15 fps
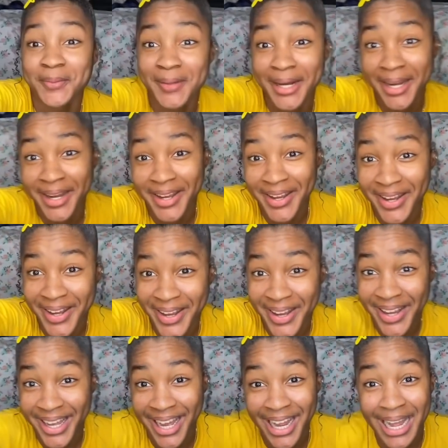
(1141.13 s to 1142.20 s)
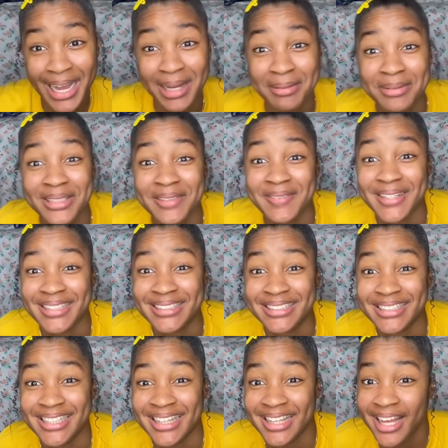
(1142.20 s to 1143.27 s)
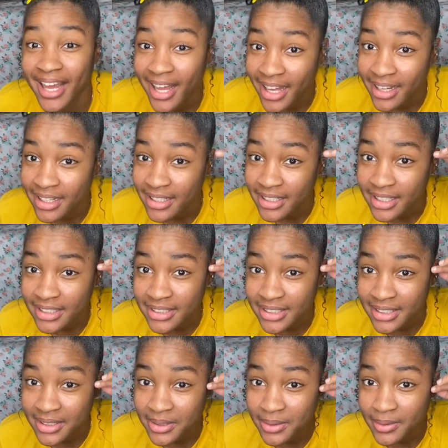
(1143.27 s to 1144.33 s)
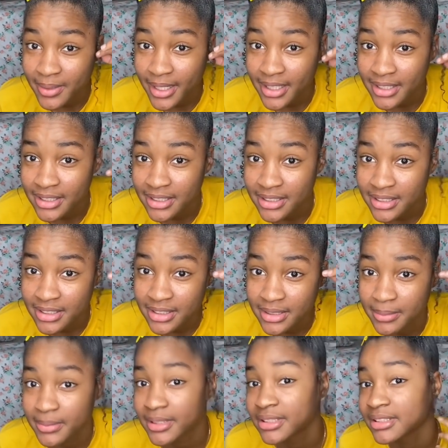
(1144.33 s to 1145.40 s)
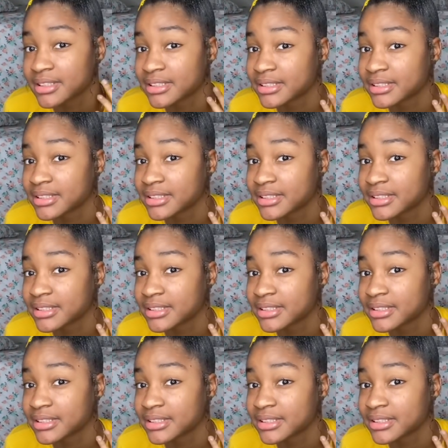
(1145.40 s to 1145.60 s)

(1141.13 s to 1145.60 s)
my god, I can't believe I did that. That's really cool why I teach. But